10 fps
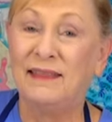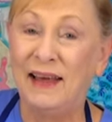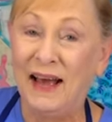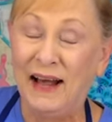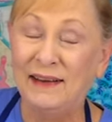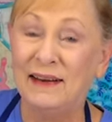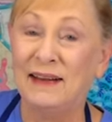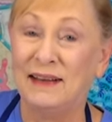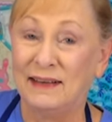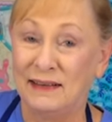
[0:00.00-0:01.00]
That
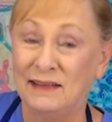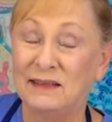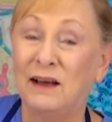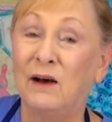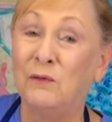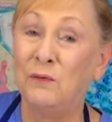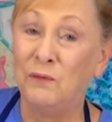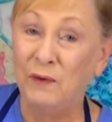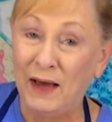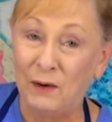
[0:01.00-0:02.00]
is a
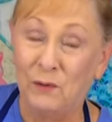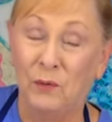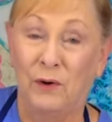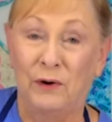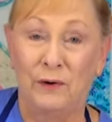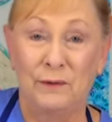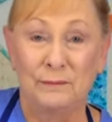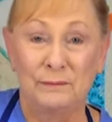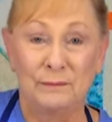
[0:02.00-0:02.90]
fat quarter.